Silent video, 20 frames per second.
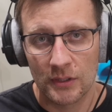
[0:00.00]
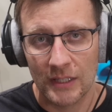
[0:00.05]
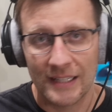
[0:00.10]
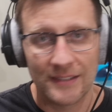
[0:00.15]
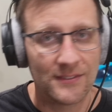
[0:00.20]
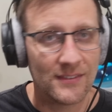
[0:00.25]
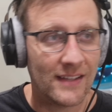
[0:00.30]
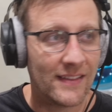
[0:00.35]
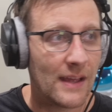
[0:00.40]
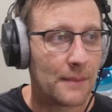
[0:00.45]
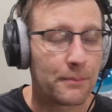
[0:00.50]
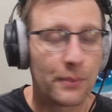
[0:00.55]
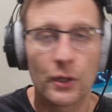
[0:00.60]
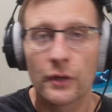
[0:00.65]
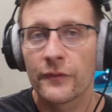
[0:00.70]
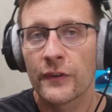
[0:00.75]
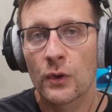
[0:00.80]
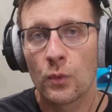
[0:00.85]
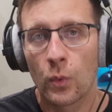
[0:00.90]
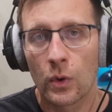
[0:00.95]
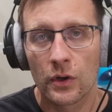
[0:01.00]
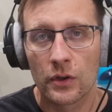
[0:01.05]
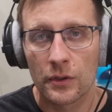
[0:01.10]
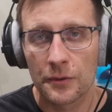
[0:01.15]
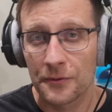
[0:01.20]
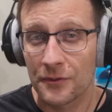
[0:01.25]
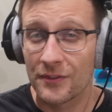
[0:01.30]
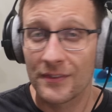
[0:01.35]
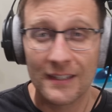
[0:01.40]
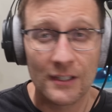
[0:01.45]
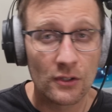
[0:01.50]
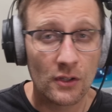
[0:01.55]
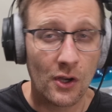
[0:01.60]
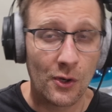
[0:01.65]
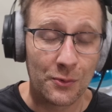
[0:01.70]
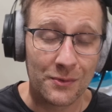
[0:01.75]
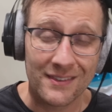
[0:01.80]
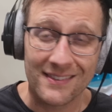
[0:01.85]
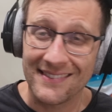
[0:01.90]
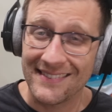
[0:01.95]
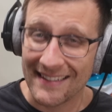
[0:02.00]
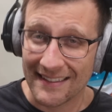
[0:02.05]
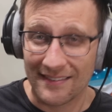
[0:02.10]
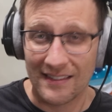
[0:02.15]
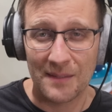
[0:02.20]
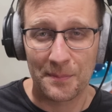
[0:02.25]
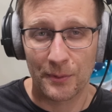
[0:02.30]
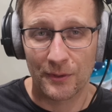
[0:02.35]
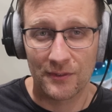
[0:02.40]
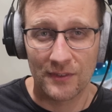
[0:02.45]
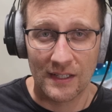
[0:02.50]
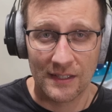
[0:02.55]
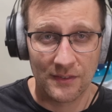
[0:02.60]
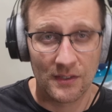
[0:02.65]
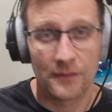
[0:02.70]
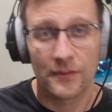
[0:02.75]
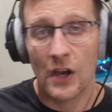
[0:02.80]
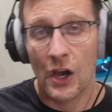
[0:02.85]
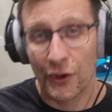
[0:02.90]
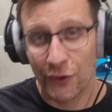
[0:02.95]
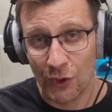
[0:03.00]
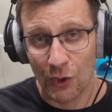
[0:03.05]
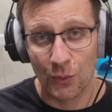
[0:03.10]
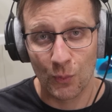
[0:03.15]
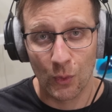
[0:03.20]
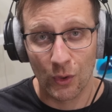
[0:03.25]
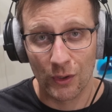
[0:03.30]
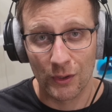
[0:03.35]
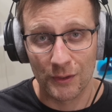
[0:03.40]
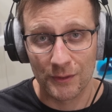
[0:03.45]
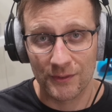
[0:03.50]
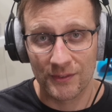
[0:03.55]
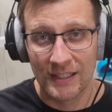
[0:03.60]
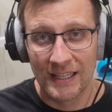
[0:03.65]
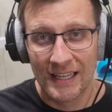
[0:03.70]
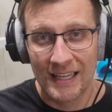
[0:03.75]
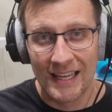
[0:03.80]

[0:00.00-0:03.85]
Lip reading: and say that Perfect World still owns 60% of Unknown Worlds,